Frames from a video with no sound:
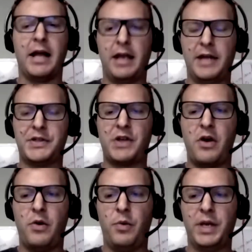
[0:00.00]
And
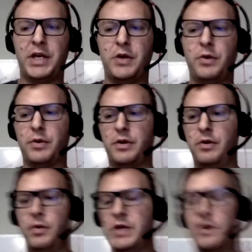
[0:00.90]
so when you
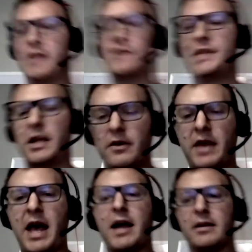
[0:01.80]
consider
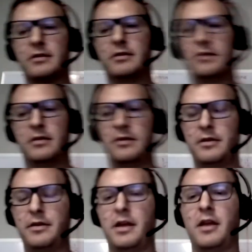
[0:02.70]
that
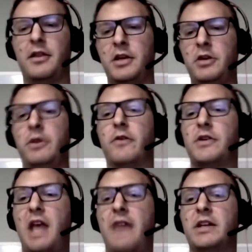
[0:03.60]
the
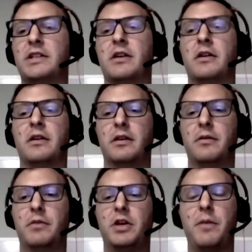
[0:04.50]
universe having to
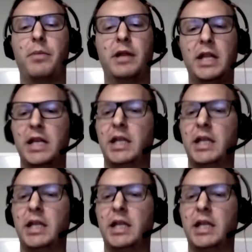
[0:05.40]
completely